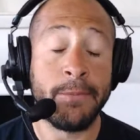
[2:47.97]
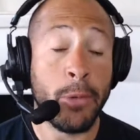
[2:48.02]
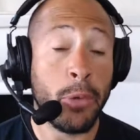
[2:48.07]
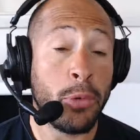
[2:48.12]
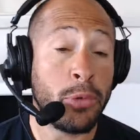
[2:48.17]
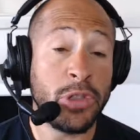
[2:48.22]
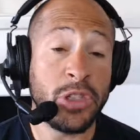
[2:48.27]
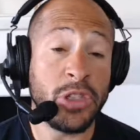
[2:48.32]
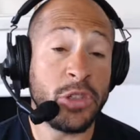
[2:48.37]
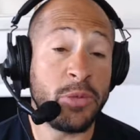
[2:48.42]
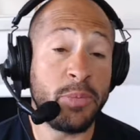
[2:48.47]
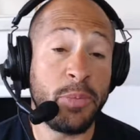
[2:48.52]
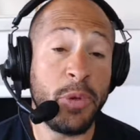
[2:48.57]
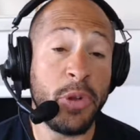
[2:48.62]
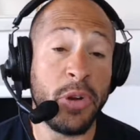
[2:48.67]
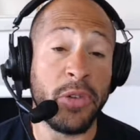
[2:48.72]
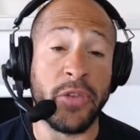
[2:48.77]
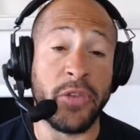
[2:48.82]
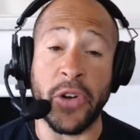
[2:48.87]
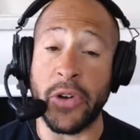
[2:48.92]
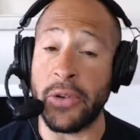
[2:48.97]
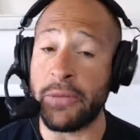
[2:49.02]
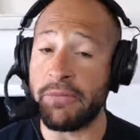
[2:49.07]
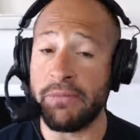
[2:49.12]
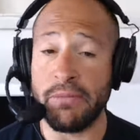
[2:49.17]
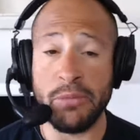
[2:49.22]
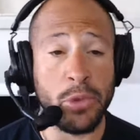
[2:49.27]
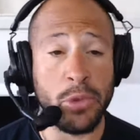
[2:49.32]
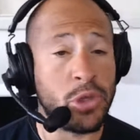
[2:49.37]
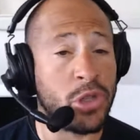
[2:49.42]
which is beautiful,
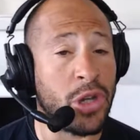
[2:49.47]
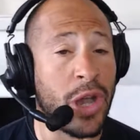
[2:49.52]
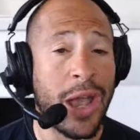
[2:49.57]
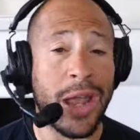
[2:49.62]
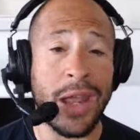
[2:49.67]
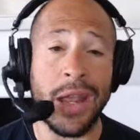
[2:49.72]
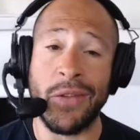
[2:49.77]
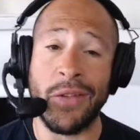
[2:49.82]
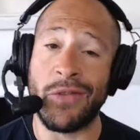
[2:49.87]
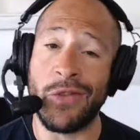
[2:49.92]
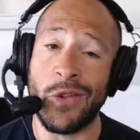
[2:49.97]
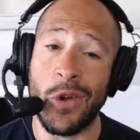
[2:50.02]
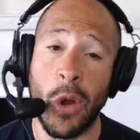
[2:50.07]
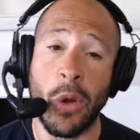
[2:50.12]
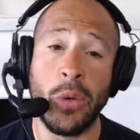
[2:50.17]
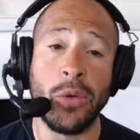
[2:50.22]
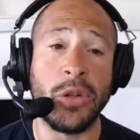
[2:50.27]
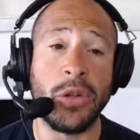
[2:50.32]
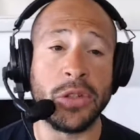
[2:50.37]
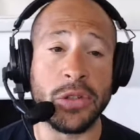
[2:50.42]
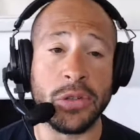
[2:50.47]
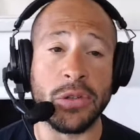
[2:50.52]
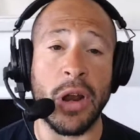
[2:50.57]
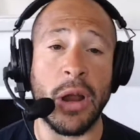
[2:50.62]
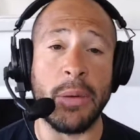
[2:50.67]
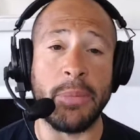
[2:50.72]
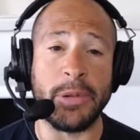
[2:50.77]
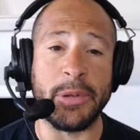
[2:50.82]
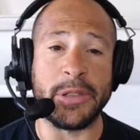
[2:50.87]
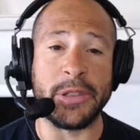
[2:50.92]
which I have no
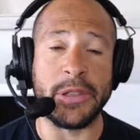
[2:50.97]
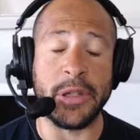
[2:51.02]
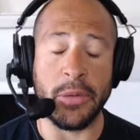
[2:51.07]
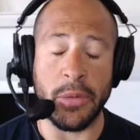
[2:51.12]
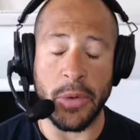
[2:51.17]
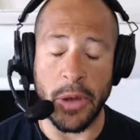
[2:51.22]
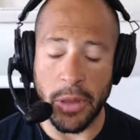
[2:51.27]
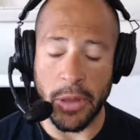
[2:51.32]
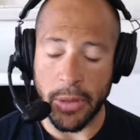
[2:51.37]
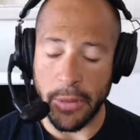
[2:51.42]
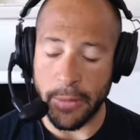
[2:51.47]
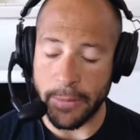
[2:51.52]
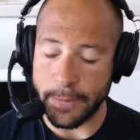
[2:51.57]
discrepancy with.